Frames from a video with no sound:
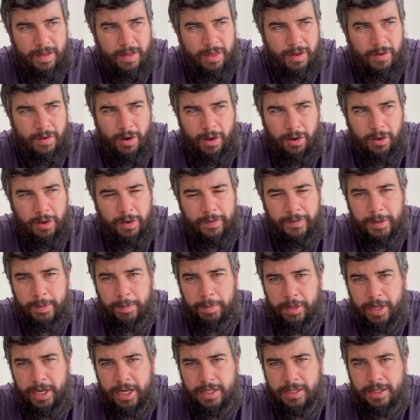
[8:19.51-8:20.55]
they're all over the
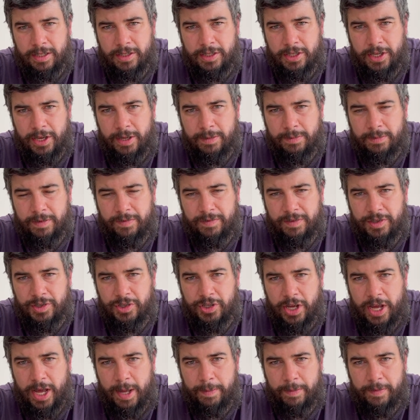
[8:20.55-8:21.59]
place in terms of the
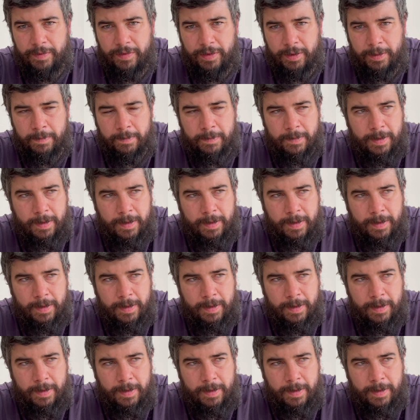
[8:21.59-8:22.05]
shape of them.